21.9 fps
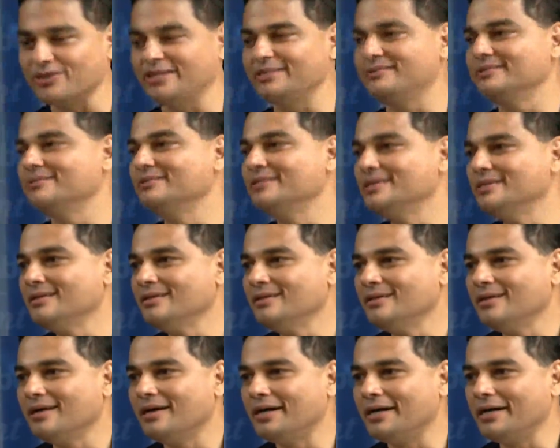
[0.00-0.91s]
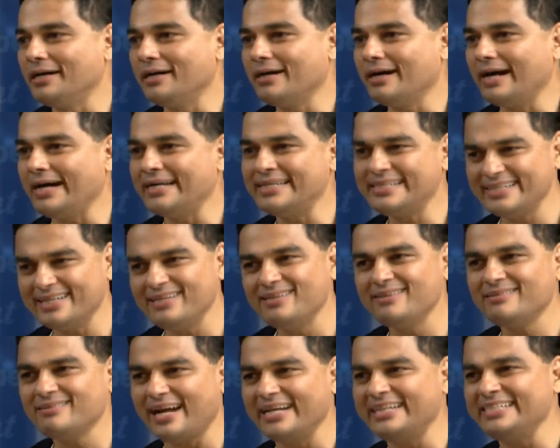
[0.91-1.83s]
yeah. I'd
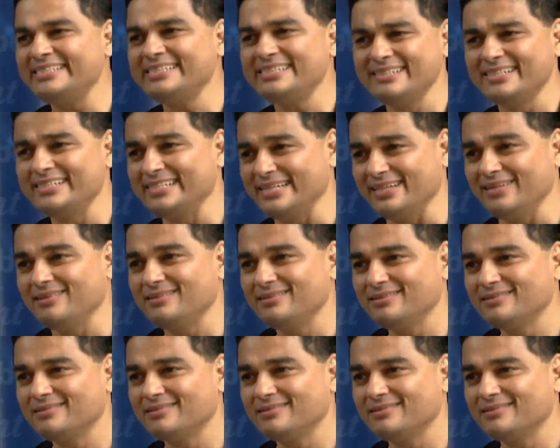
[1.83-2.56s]
sell ITC the sell.